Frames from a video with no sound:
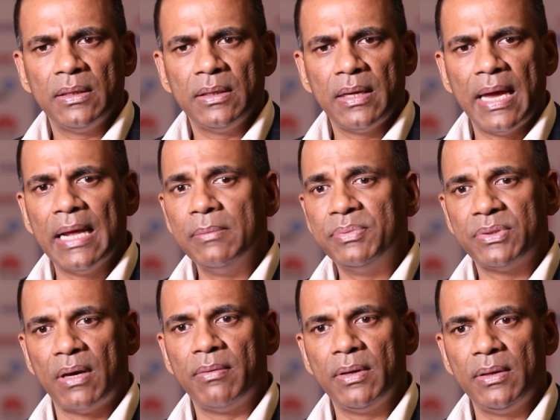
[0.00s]
It
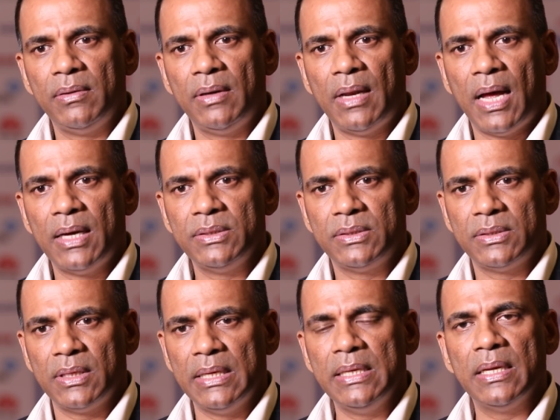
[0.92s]
helps our
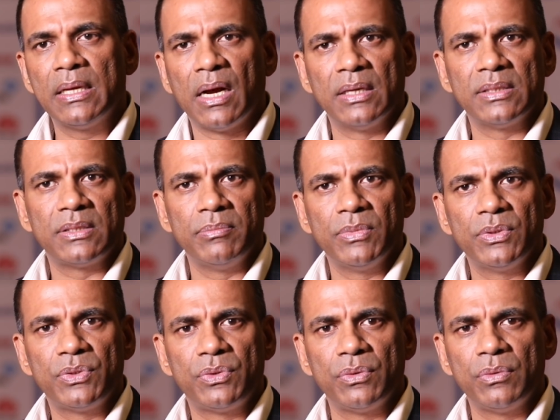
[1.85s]
large Indian
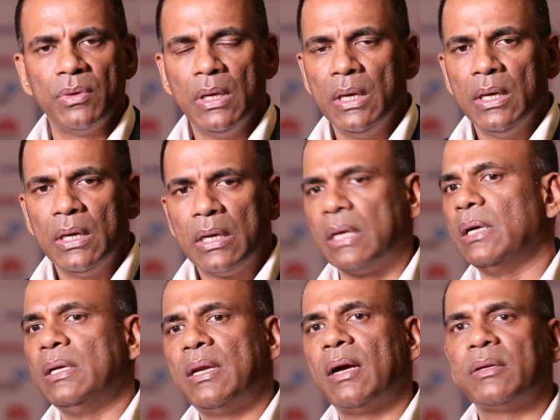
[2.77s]
customers to
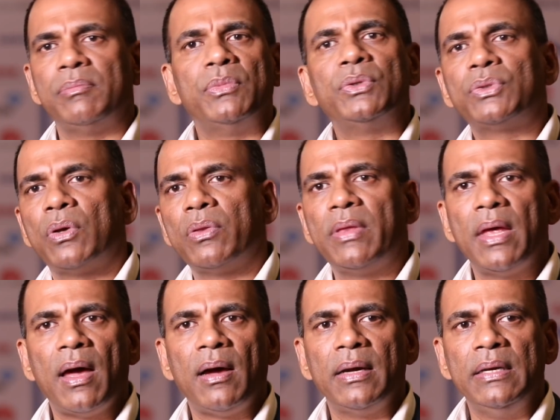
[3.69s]
conduct most of
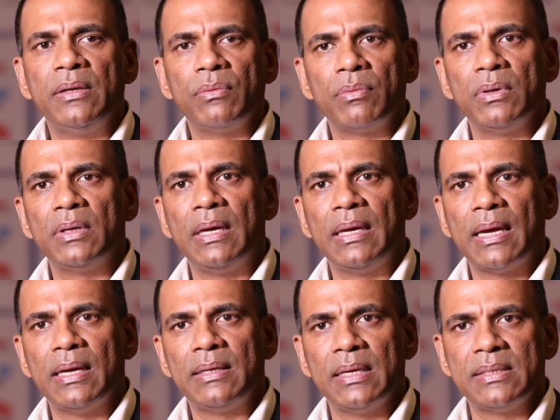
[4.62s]
their
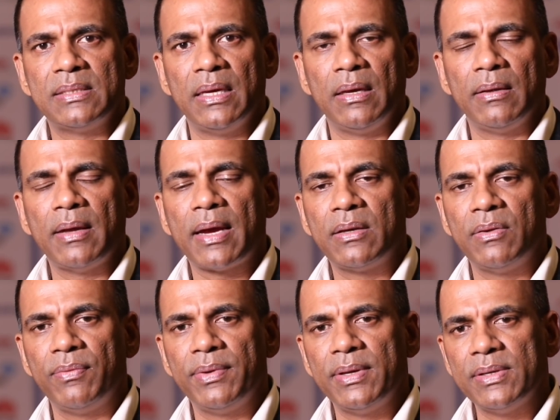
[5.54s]
interworking and testing
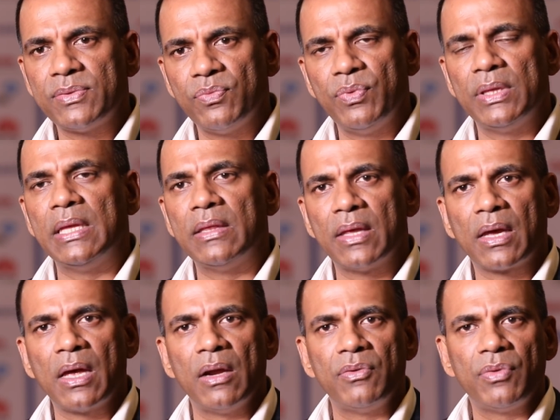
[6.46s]
activities within
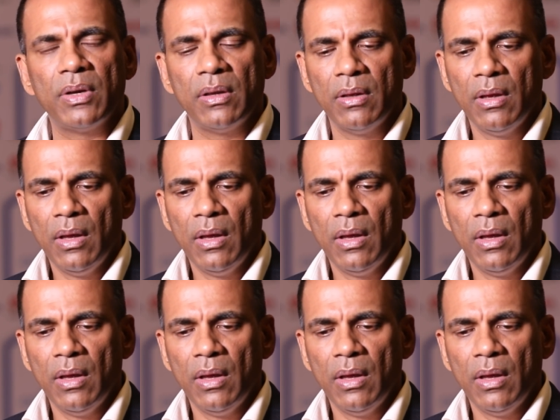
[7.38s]
the country.